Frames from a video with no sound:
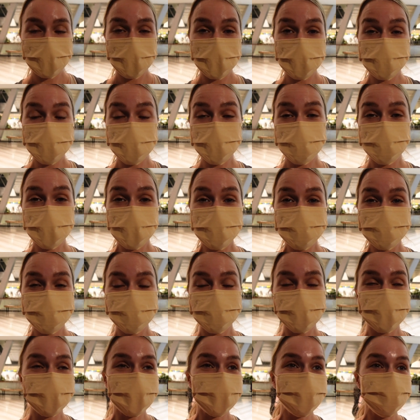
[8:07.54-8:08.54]
And the crazy
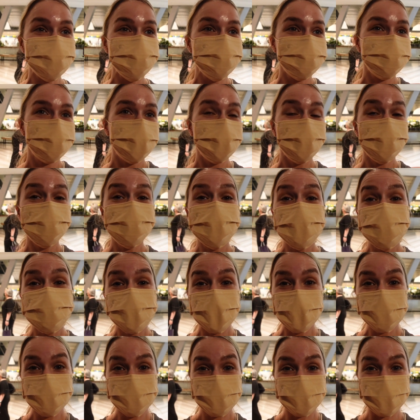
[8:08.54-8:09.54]
thing is, one of the
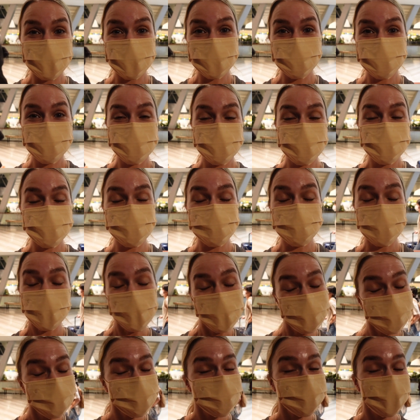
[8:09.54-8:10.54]
best things to do
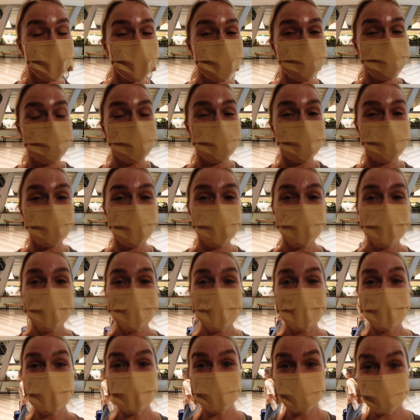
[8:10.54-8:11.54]
in Singapore
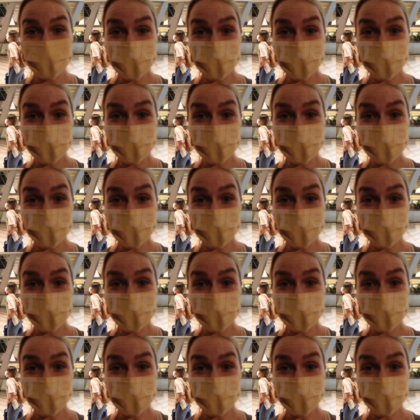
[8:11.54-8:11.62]
is